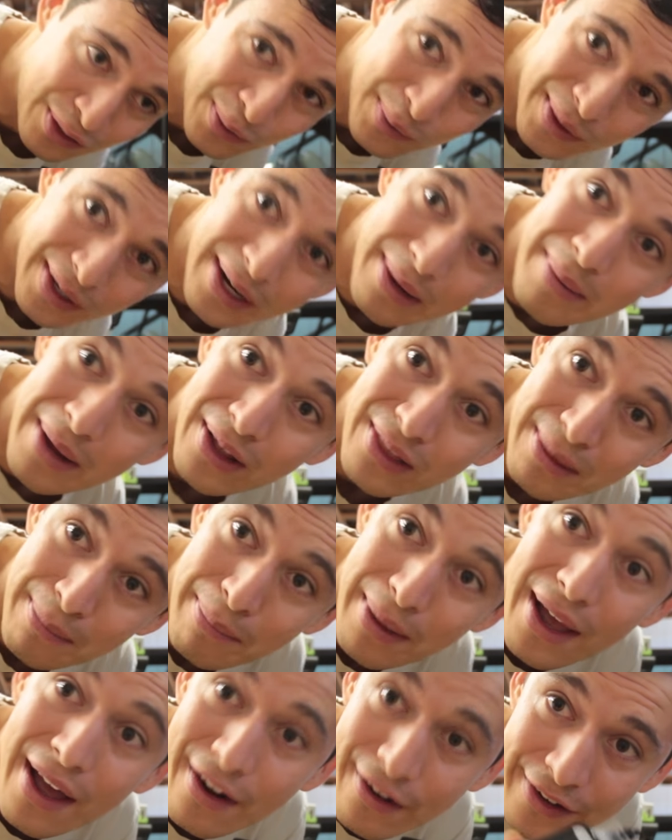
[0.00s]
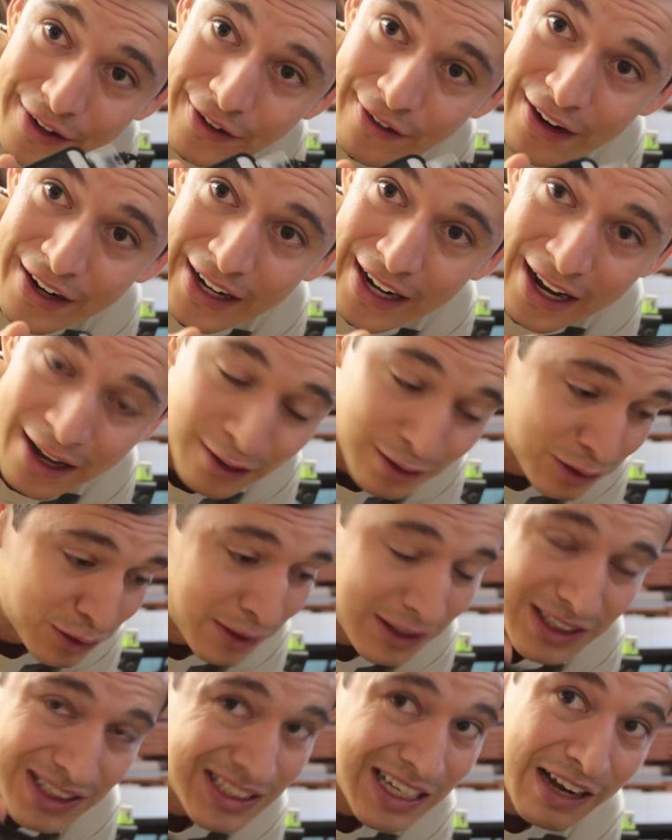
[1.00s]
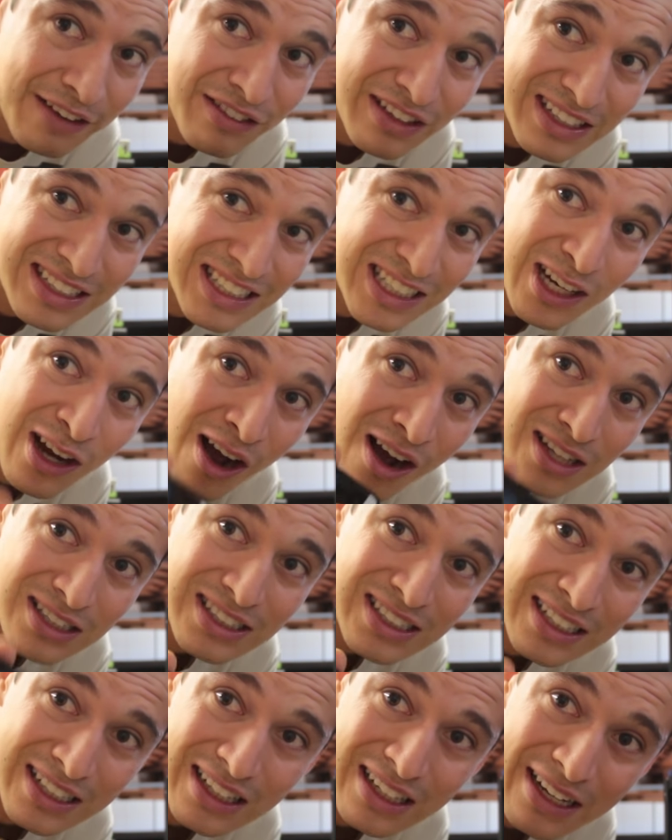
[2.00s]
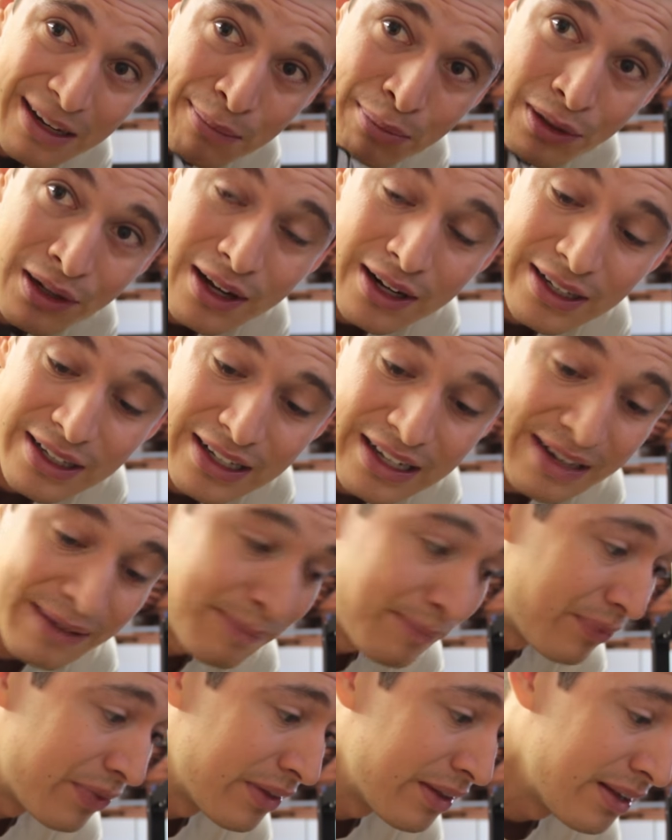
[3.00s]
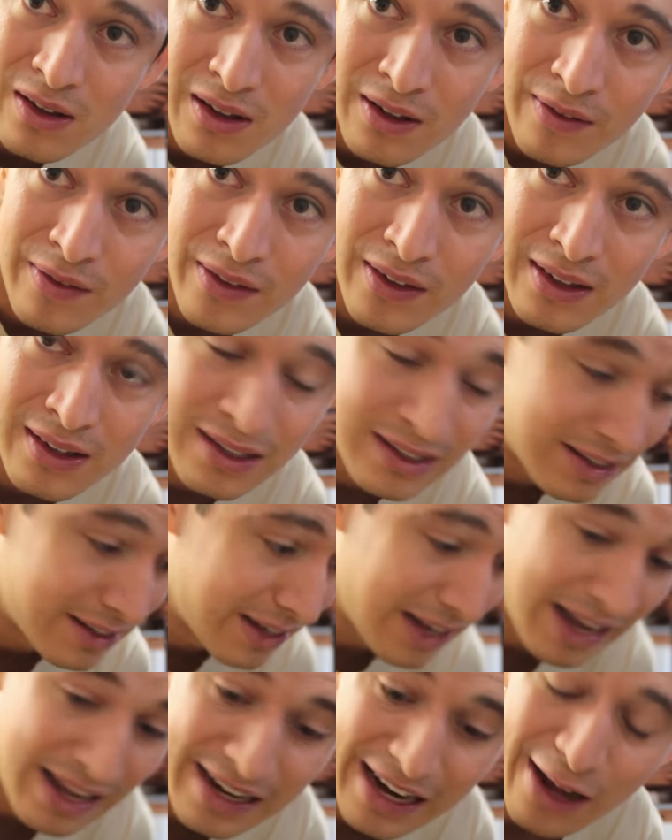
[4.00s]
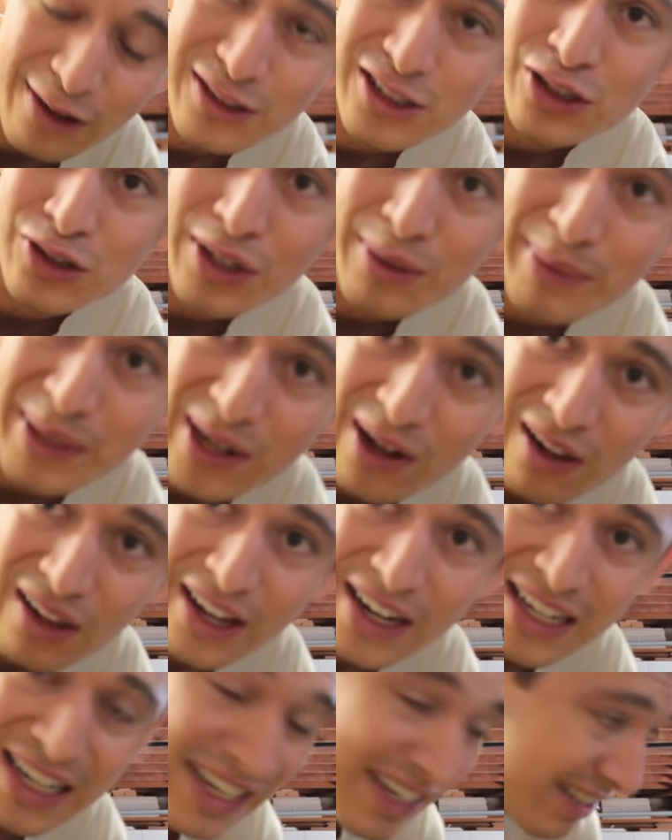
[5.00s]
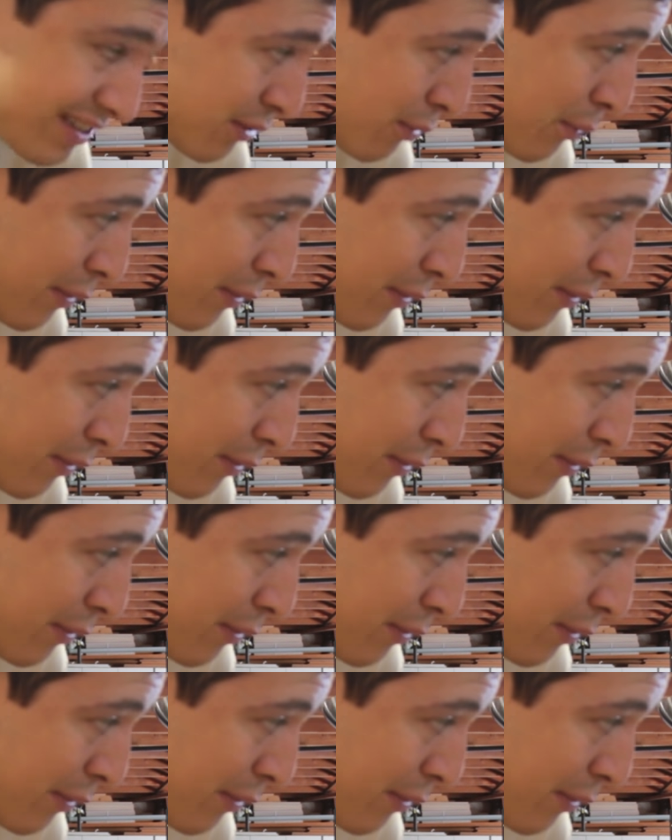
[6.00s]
to worry about the battery running out. So I just have this constantly plugged in. And now it's streaming. All I need is a